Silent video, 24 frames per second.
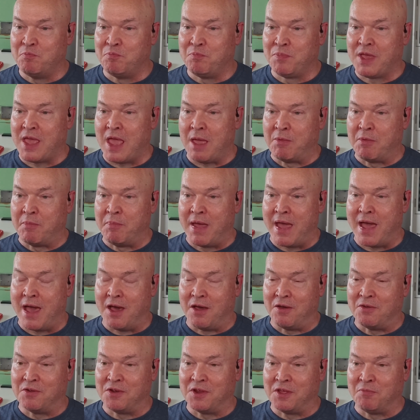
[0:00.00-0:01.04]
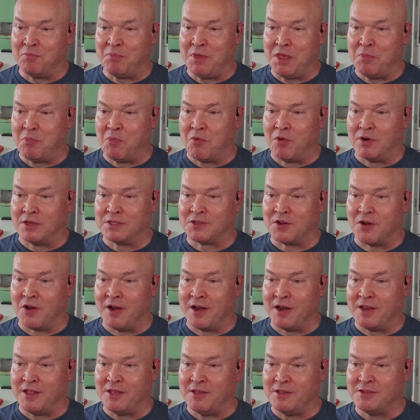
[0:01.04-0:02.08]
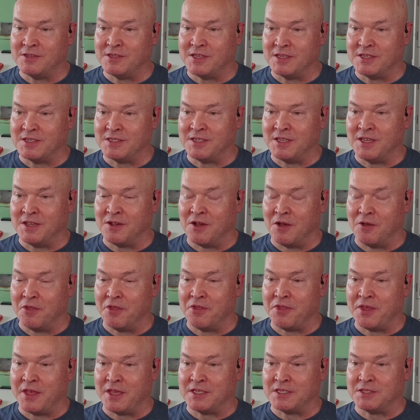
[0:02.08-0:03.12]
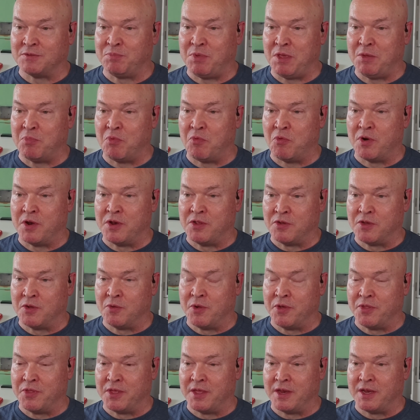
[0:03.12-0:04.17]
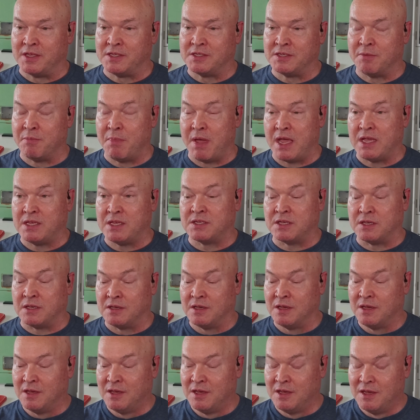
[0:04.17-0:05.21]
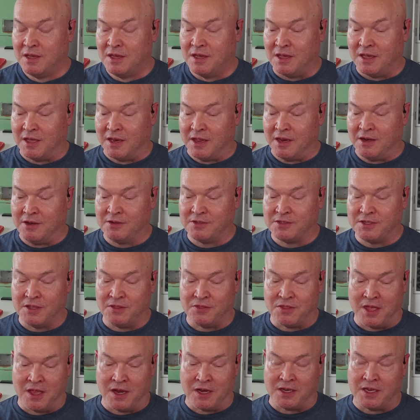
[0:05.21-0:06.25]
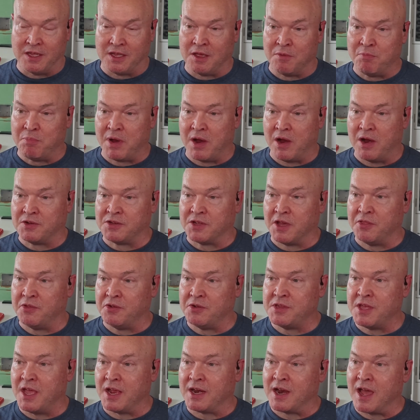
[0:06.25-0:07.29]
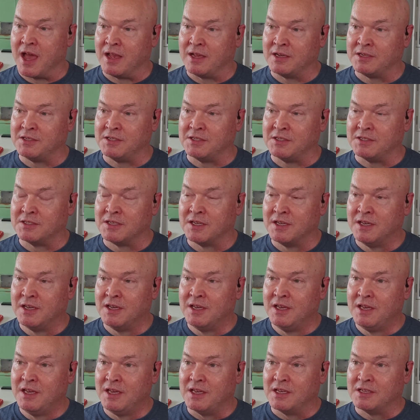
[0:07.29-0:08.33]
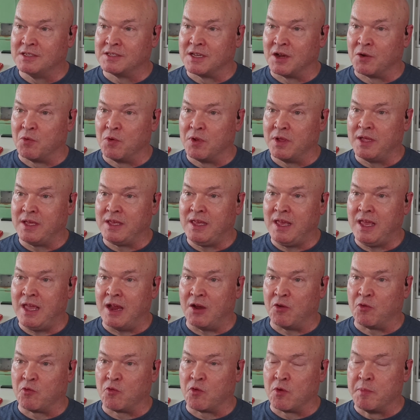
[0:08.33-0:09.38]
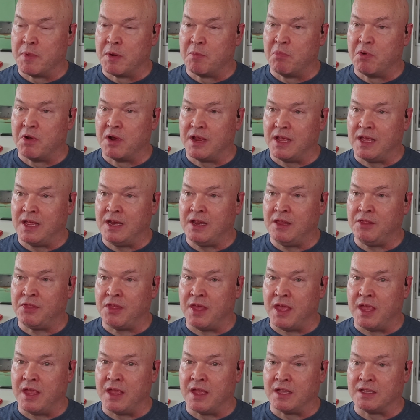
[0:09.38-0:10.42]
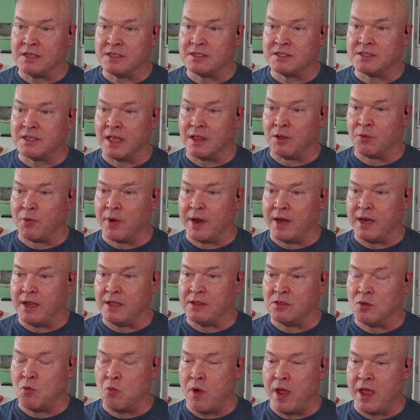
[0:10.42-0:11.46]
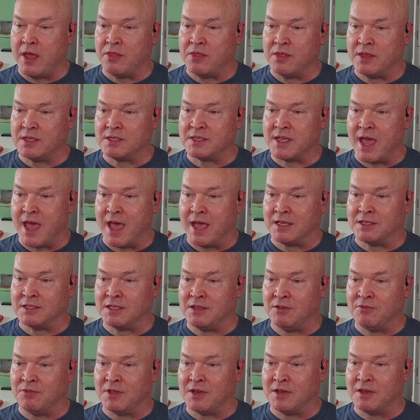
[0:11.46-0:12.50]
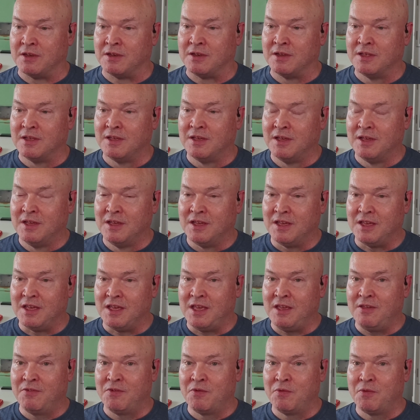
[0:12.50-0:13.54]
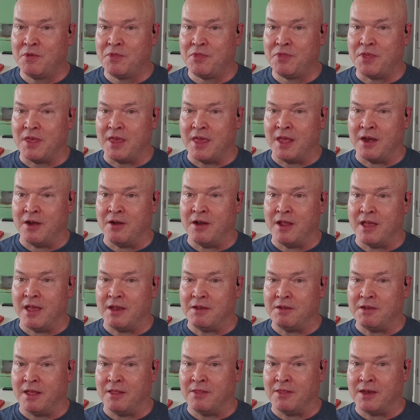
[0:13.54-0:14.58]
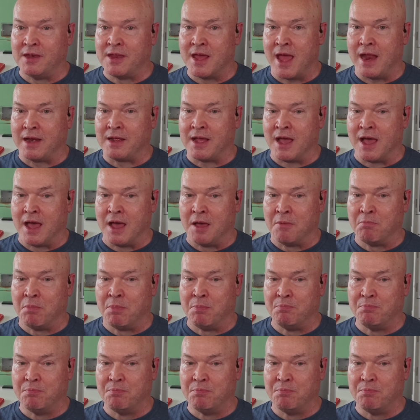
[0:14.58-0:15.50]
came about and people were starting to use it, seeing all the things that people were doing with it. It's amazing. And an interesting thing to compare it to other technologies is I really can't remember anything accelerating the way this has, even with the internet and the .com